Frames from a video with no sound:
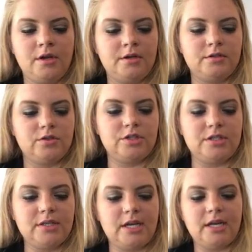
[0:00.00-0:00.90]
So it
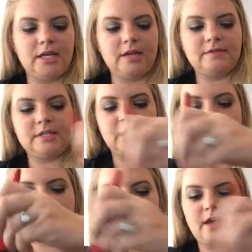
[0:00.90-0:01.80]
just kind of gives
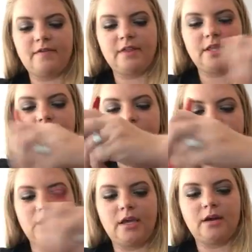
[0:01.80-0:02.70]
it, with having
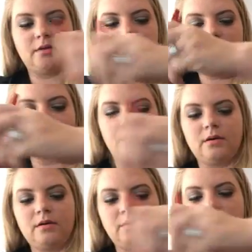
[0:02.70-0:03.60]
the
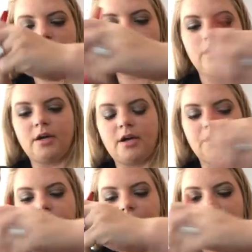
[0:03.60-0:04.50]
caramel color
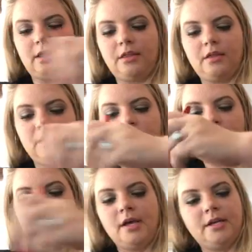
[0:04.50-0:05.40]
underneath,
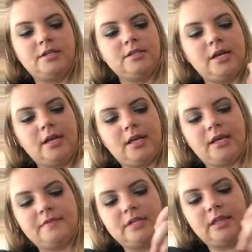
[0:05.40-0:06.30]
just kind of
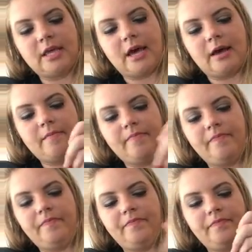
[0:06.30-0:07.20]
gives it that
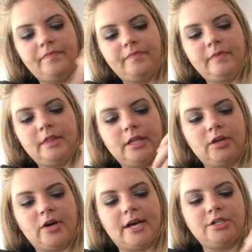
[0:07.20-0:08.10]

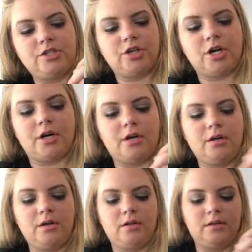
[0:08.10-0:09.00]
little extra
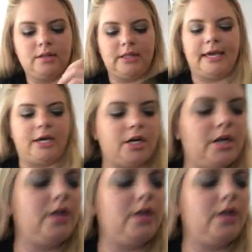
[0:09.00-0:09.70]
layer,